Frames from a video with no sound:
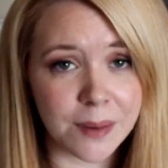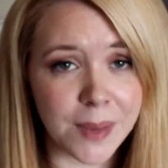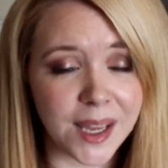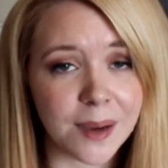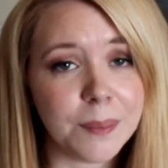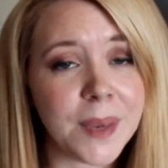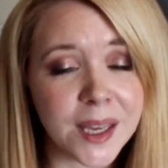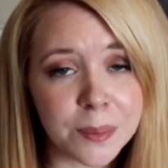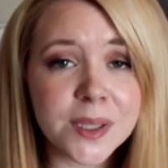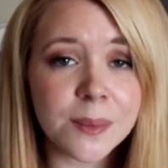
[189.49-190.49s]
at makeup.
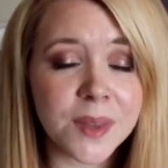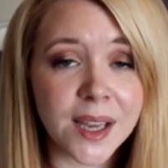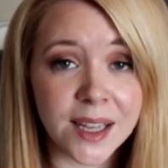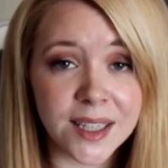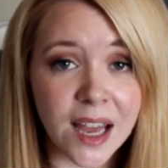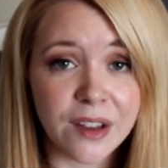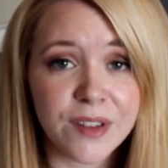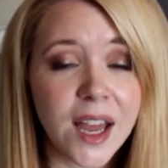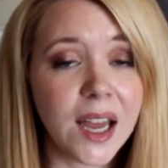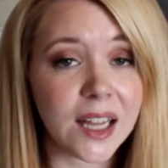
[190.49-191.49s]
Makeup is something I love.